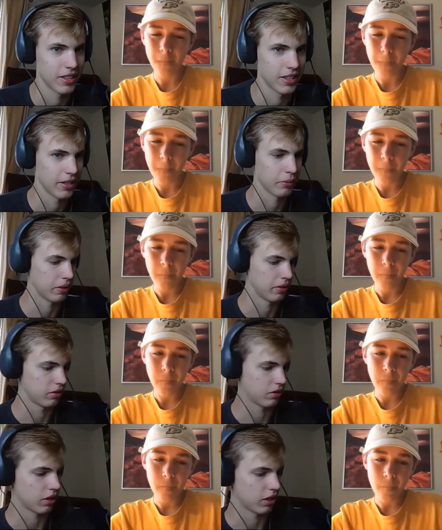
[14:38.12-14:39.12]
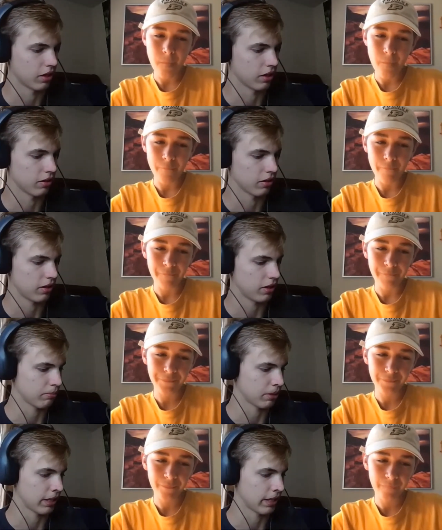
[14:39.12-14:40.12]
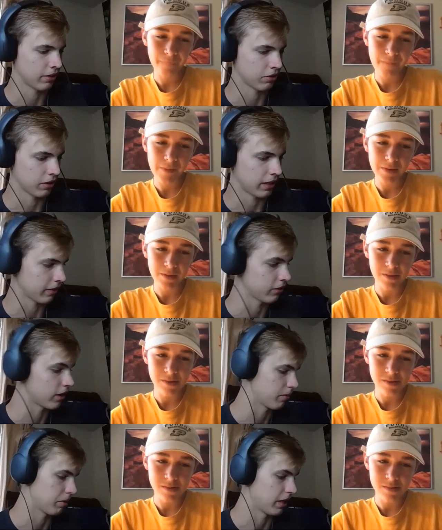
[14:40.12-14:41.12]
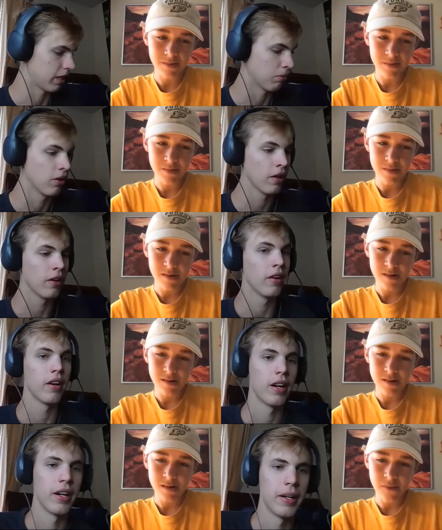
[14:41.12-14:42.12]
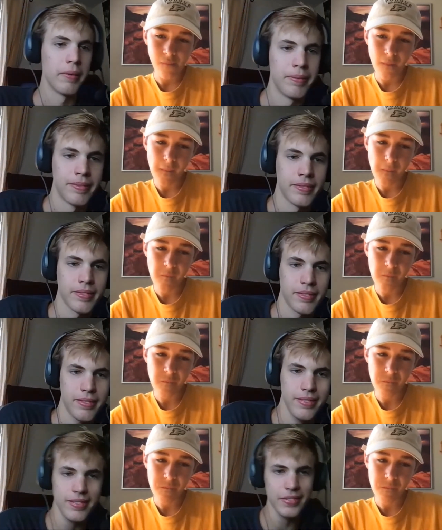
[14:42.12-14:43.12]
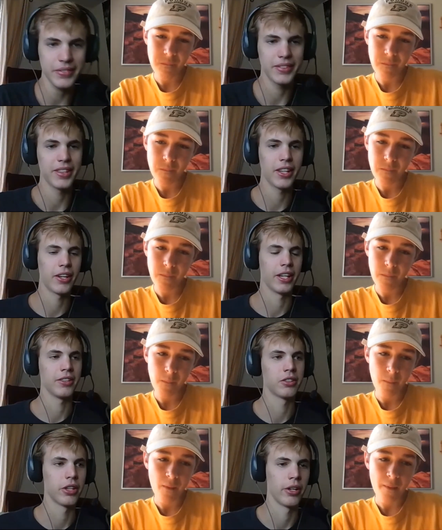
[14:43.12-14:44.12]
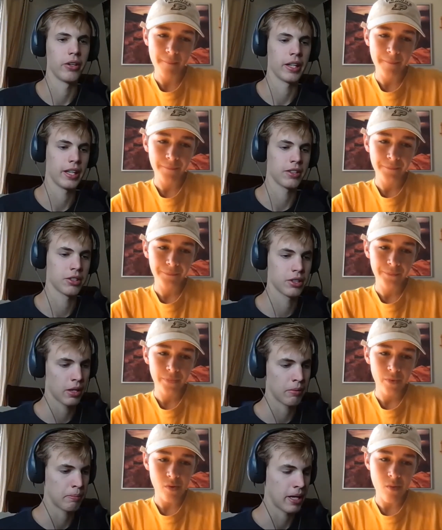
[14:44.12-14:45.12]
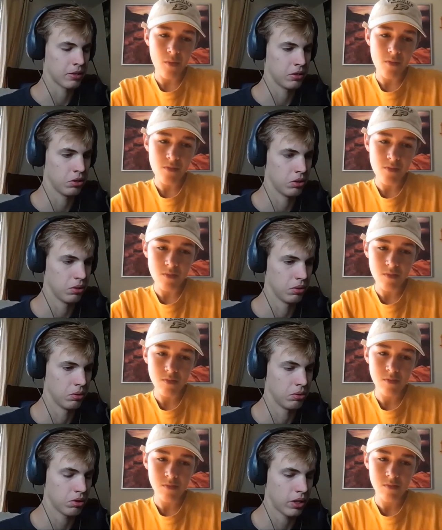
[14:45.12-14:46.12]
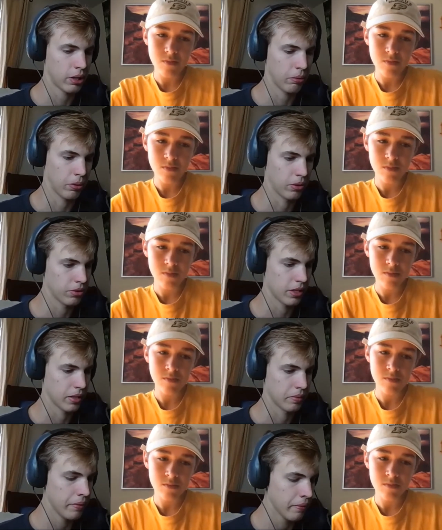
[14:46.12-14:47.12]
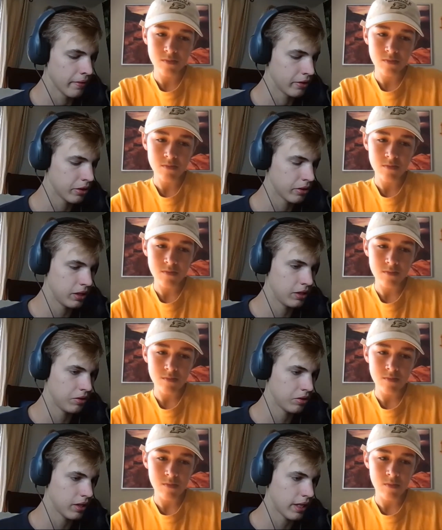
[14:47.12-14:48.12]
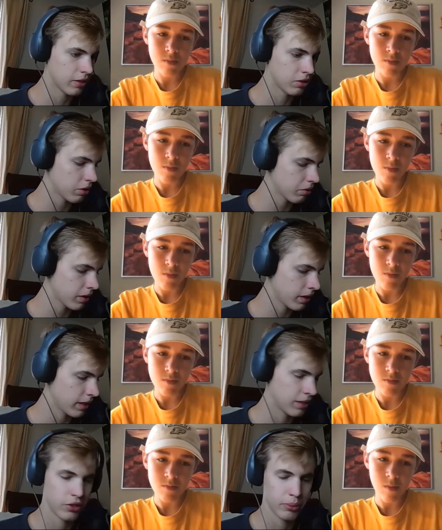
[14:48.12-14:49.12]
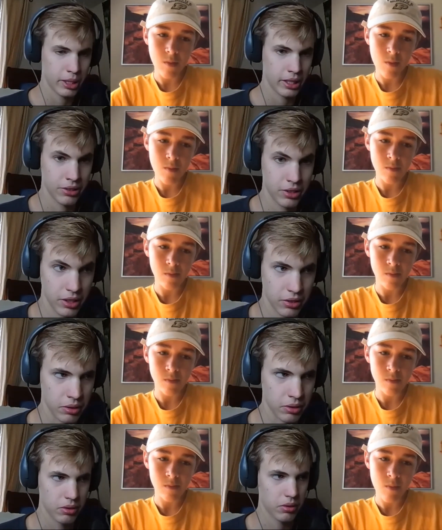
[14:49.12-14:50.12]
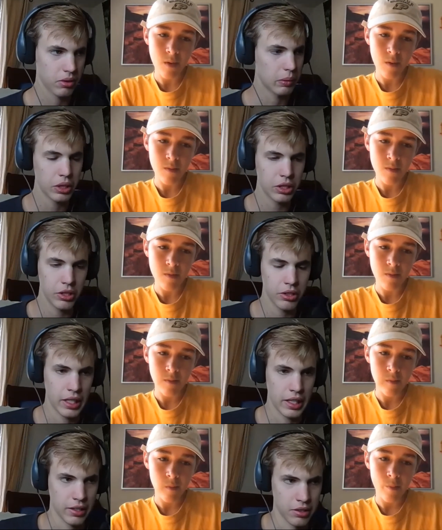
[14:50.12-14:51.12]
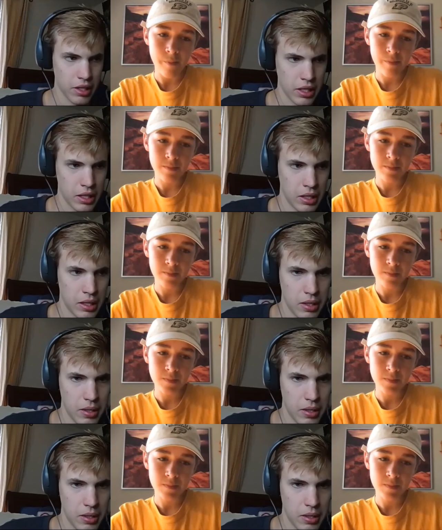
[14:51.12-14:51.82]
Speaker 1: Can't wait to uh, get my hands on that crappy game. Um, all right, so I guess coming back to Star Wars, um, so these Ahsoka and Sabine seasons, what do you think is going to